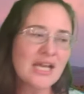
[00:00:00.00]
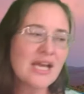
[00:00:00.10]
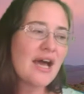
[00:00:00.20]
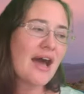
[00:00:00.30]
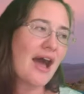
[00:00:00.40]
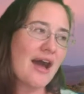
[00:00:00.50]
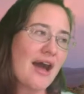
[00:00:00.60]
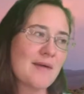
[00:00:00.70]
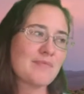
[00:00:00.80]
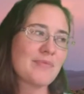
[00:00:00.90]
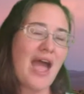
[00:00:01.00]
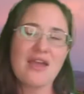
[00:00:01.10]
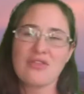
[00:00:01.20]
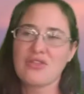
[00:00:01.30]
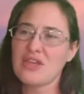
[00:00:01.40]
Um, I
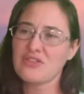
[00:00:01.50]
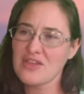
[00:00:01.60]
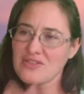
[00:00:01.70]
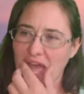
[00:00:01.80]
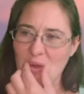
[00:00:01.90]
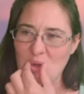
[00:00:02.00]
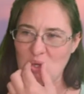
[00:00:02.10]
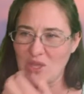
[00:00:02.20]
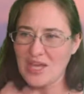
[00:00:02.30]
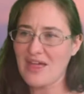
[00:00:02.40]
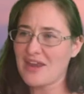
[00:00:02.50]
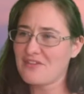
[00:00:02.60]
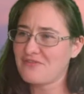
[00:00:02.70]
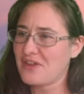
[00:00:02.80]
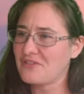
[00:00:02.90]
think that that would be a lot of
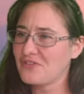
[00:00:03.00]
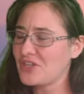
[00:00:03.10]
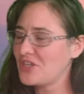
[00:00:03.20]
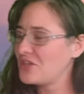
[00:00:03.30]
fun for you.